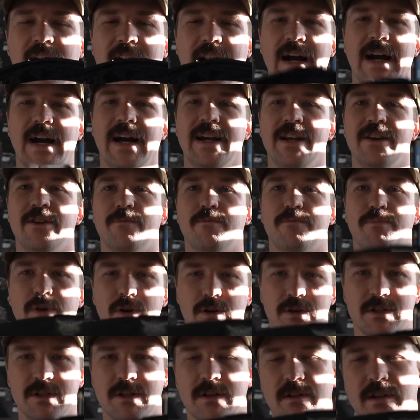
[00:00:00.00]
I
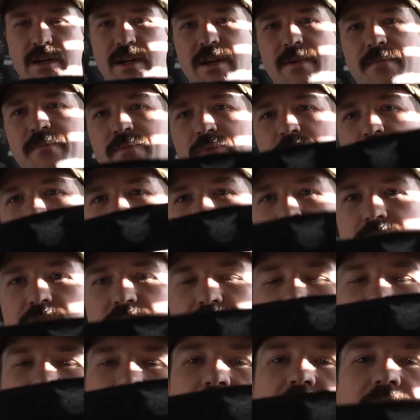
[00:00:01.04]
personally don't
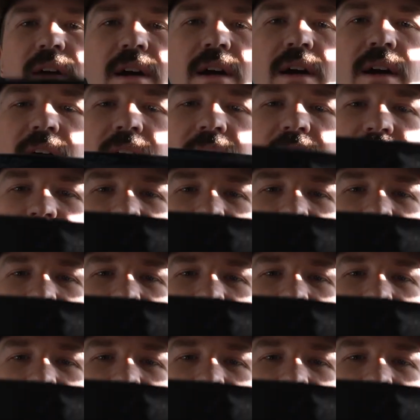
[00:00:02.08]
see a